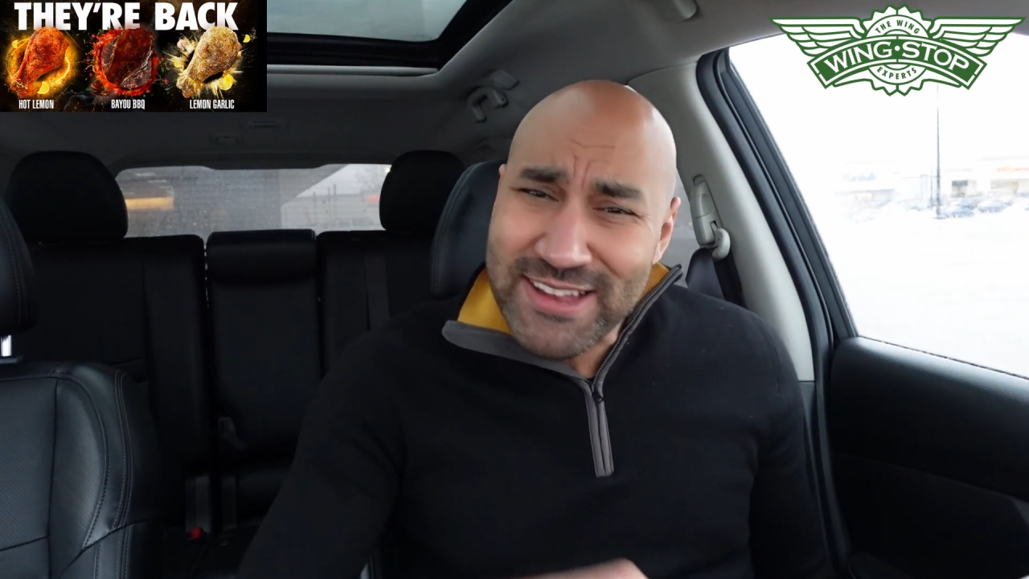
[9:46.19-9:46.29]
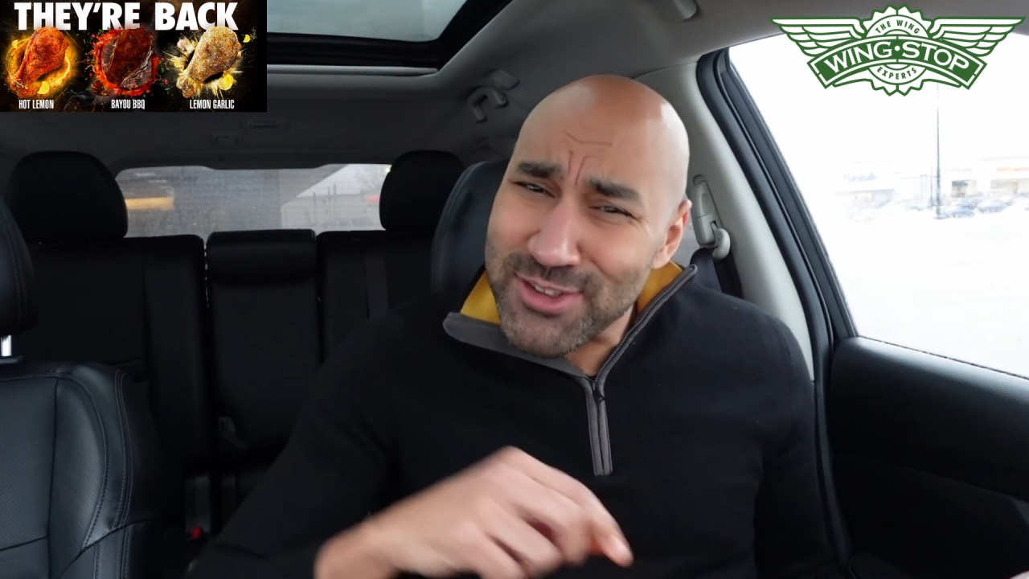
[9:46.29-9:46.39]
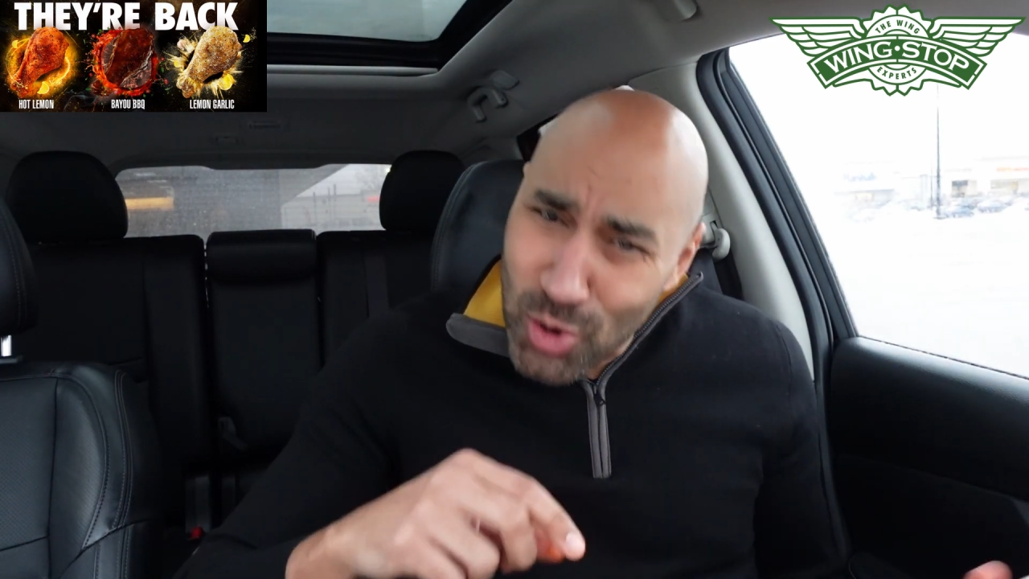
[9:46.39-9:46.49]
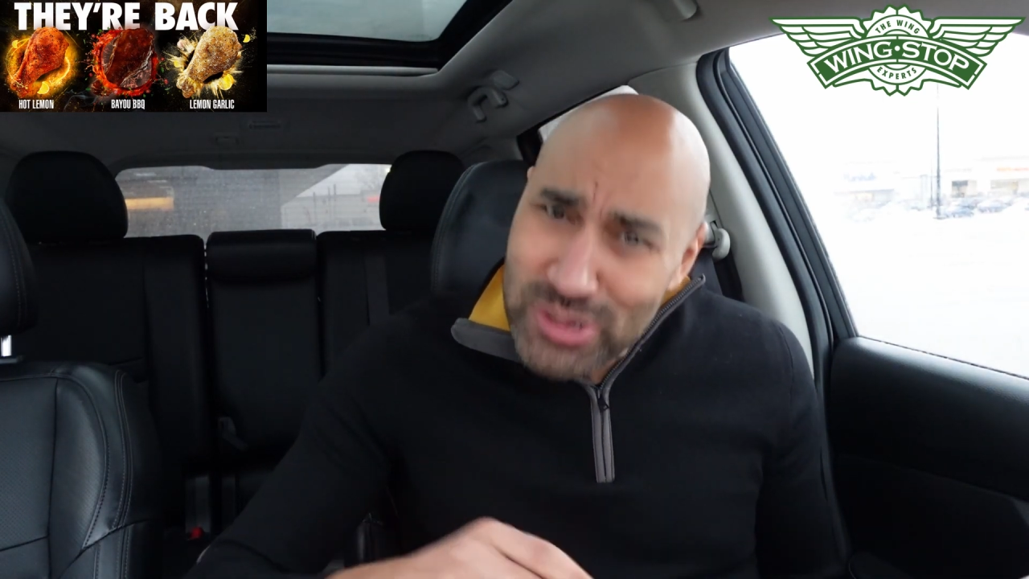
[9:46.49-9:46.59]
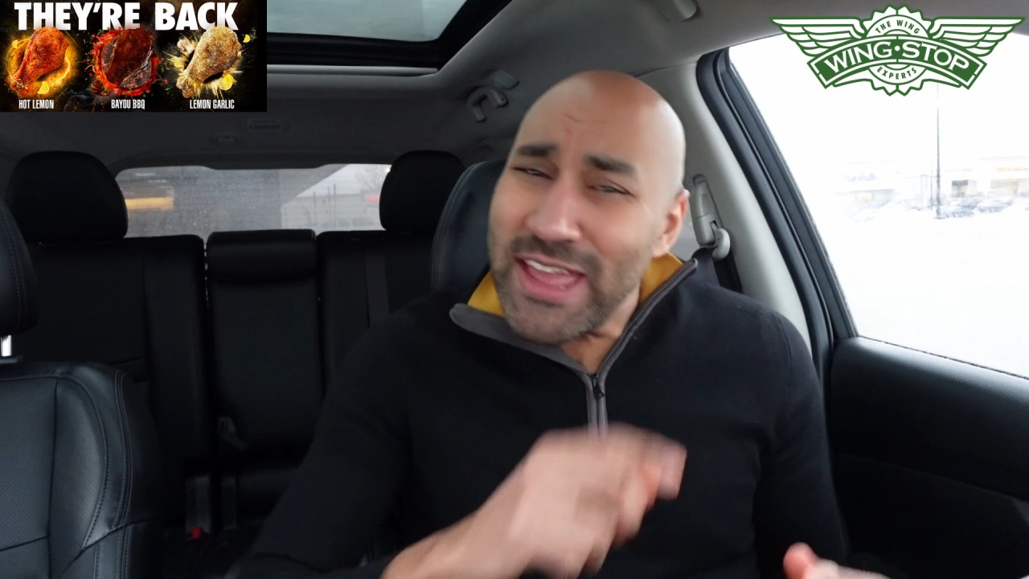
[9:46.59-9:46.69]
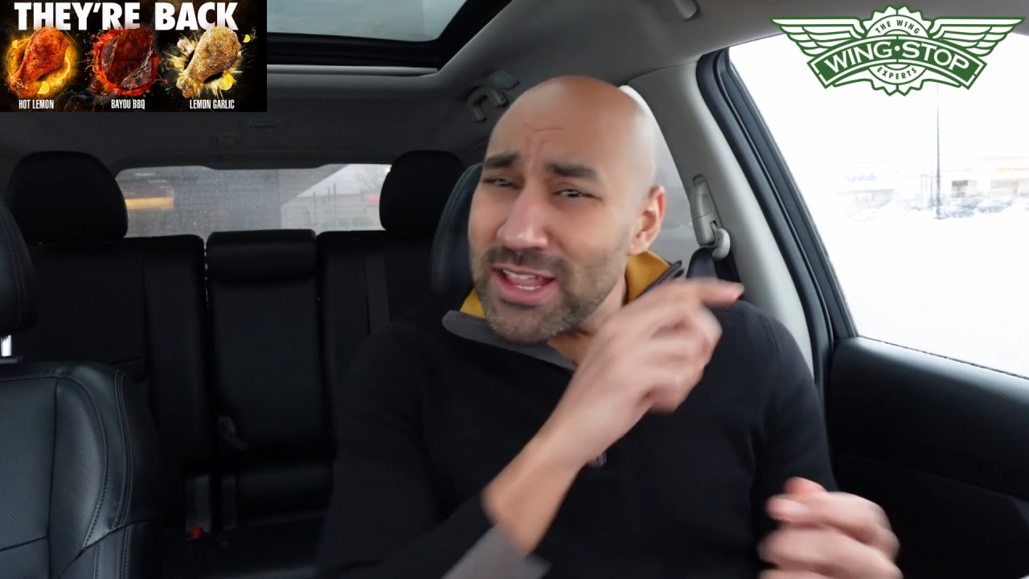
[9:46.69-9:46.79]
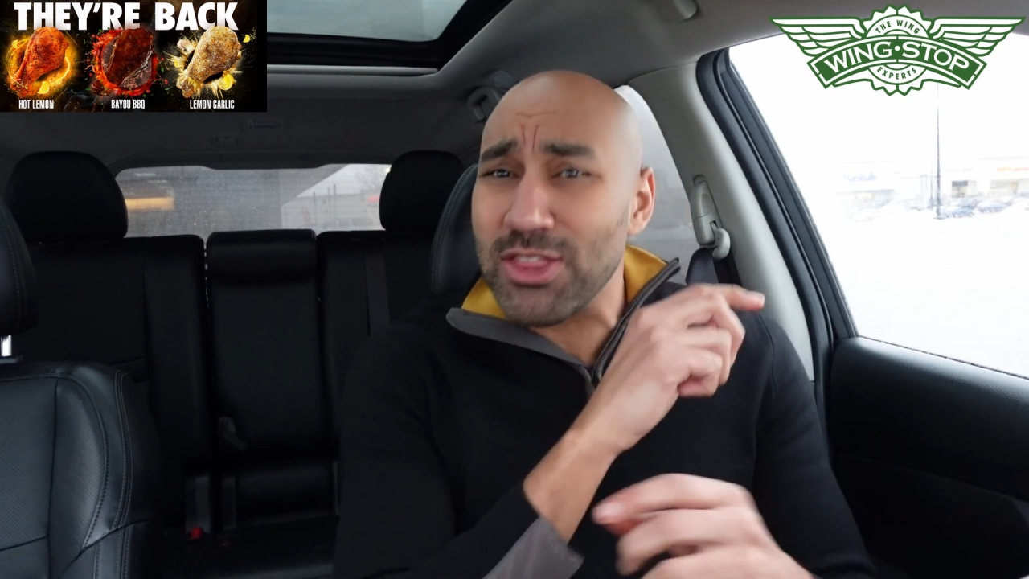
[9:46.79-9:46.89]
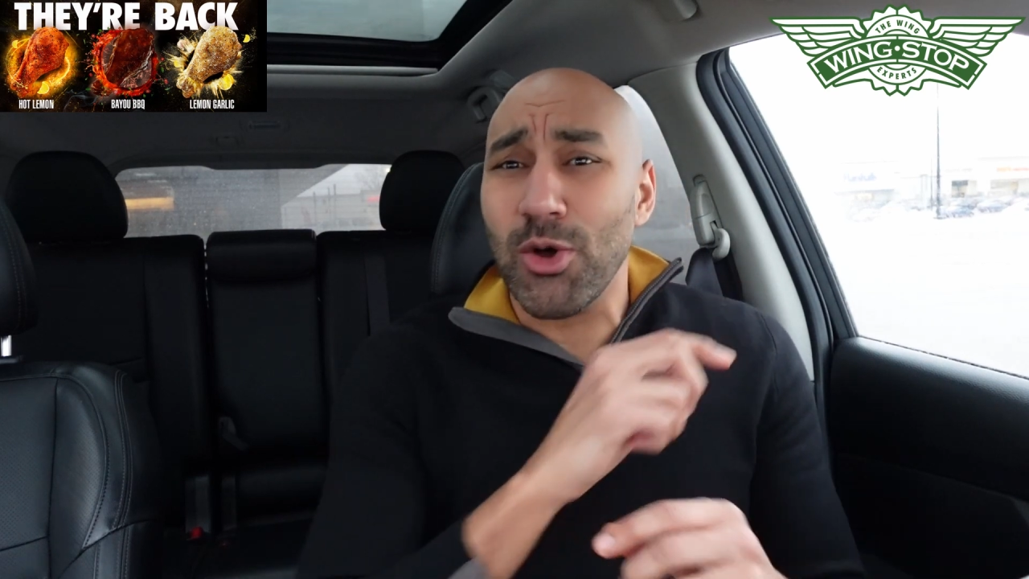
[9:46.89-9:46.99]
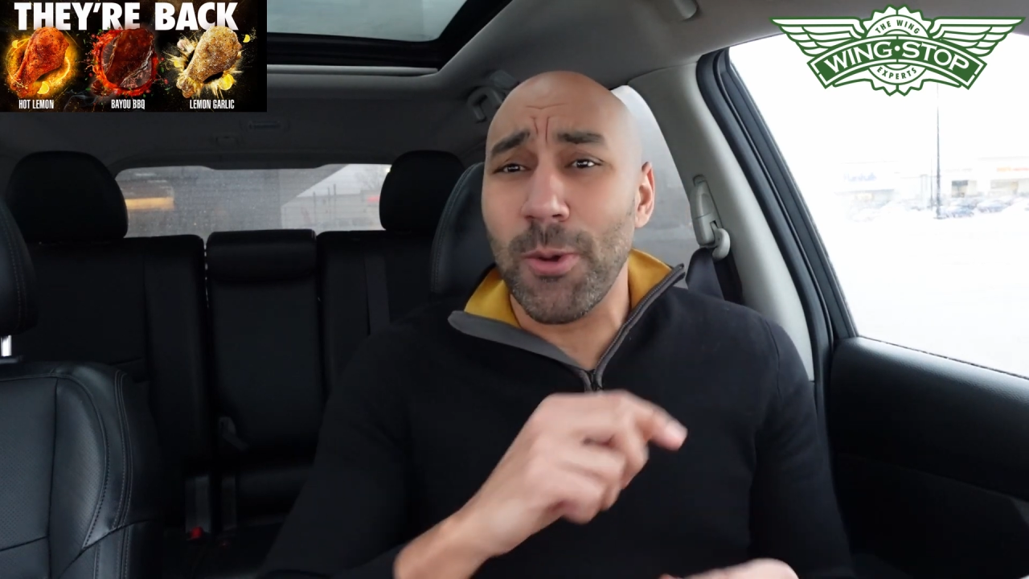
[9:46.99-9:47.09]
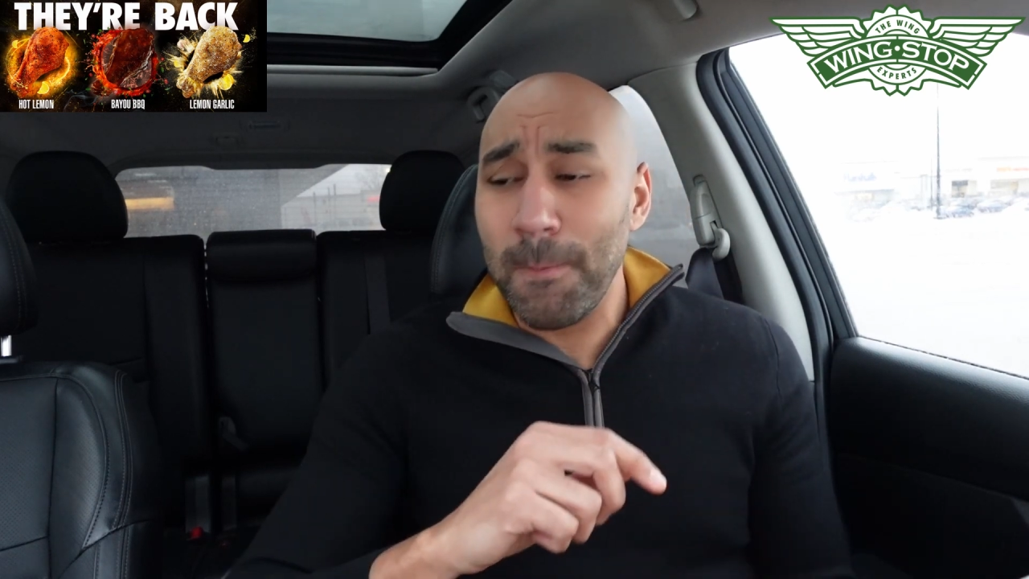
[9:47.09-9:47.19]
That's too
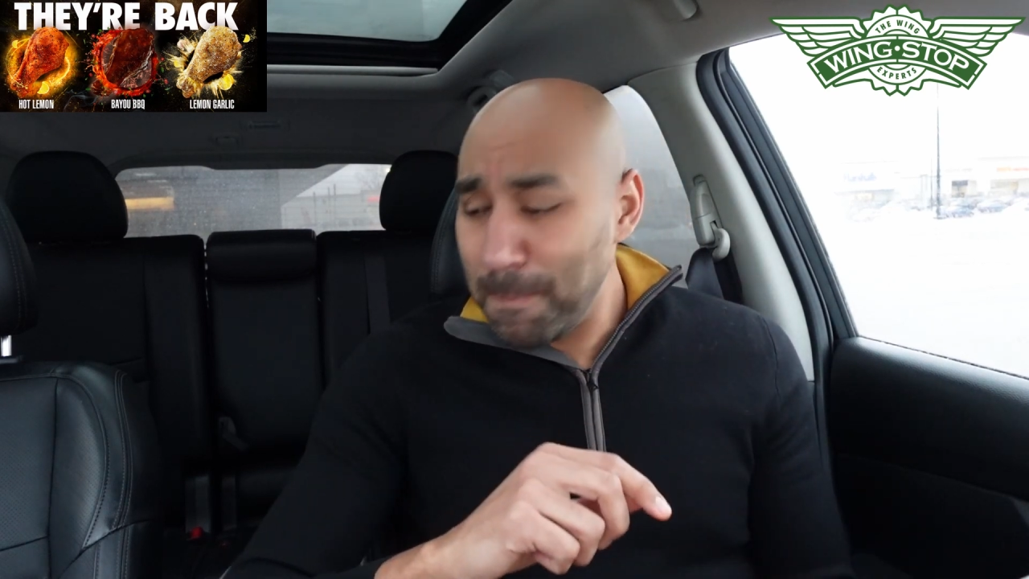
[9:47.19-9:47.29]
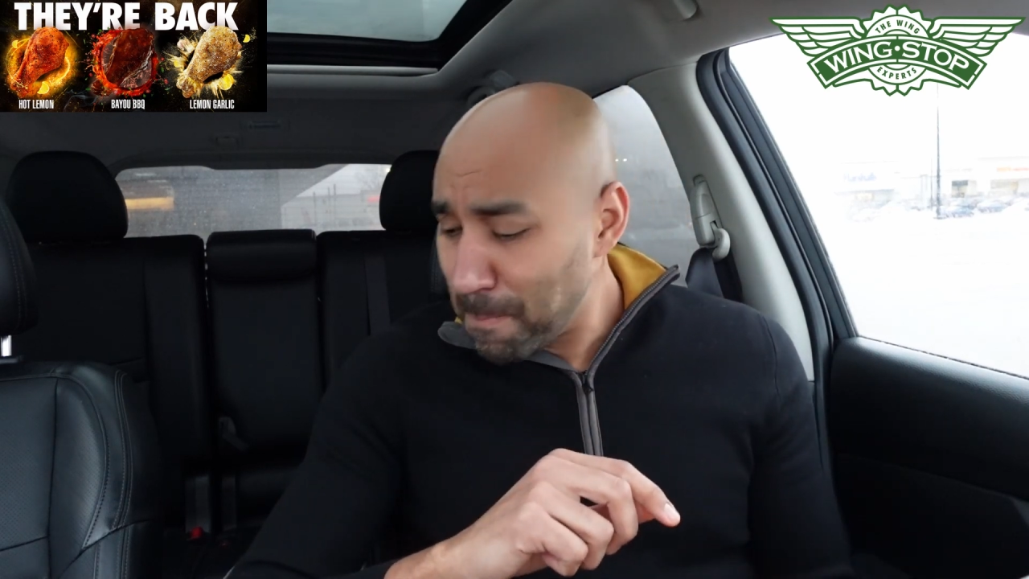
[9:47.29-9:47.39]
lethal.